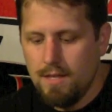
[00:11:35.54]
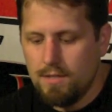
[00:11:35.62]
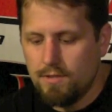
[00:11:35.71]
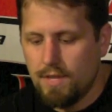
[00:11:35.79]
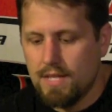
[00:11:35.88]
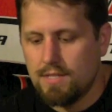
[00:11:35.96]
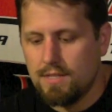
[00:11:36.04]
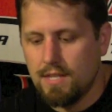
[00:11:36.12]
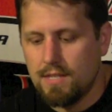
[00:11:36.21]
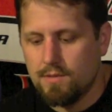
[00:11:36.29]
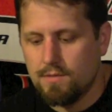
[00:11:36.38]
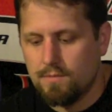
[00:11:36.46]
So
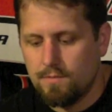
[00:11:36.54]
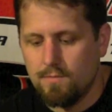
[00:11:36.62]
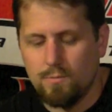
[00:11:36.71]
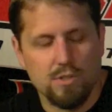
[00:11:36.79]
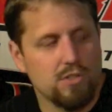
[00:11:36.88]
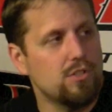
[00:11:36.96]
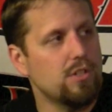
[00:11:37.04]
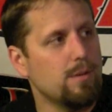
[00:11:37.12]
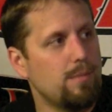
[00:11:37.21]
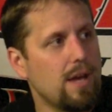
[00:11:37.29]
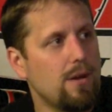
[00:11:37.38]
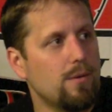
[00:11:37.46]
that's what's good
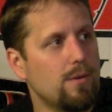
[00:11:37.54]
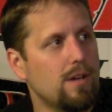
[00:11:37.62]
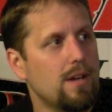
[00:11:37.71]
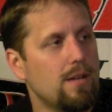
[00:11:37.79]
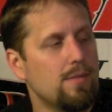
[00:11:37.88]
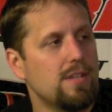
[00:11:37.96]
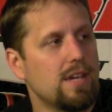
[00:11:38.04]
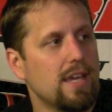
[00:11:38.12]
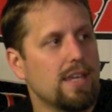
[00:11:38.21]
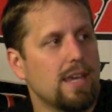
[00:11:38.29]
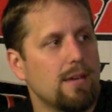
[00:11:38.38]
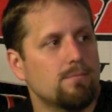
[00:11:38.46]
about the
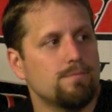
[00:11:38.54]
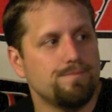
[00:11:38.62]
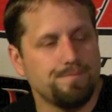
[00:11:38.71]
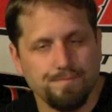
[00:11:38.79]
Dyecam.